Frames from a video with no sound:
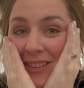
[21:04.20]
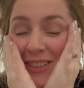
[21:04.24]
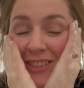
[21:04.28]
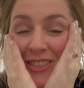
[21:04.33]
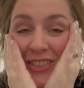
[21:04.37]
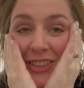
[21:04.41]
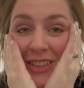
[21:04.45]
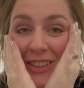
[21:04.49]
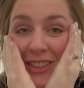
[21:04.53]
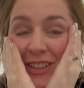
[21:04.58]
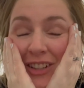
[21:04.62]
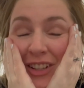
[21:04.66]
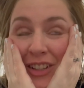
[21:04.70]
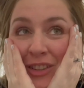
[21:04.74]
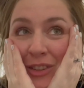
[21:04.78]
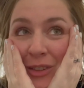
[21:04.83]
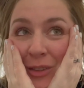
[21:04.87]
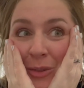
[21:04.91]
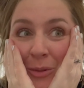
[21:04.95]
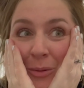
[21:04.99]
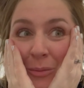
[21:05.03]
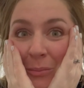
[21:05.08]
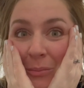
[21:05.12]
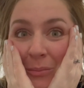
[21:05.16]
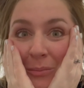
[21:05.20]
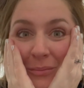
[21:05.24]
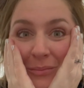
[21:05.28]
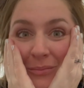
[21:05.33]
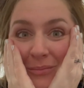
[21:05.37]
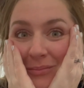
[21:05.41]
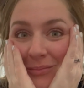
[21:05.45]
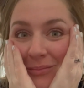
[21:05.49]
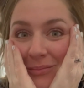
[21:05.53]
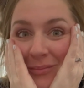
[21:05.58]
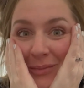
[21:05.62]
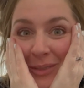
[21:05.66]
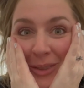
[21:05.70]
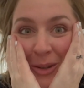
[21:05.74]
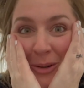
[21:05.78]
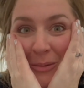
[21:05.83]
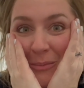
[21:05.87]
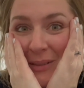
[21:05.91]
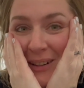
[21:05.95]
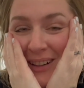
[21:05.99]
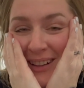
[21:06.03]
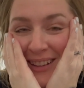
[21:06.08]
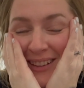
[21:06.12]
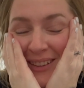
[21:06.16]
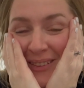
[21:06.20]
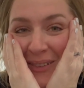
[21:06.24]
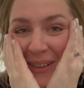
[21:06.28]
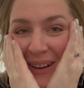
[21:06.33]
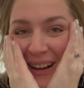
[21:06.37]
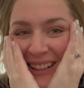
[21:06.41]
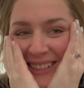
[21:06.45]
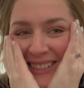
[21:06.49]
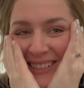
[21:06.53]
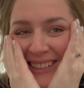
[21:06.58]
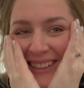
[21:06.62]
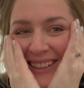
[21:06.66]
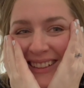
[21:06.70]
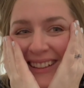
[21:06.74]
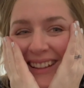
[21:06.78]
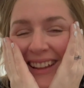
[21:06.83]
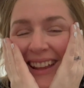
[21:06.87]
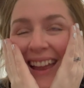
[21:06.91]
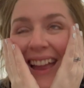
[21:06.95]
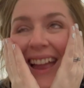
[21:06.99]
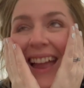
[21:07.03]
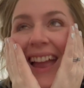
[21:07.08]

just assume nobody's watching.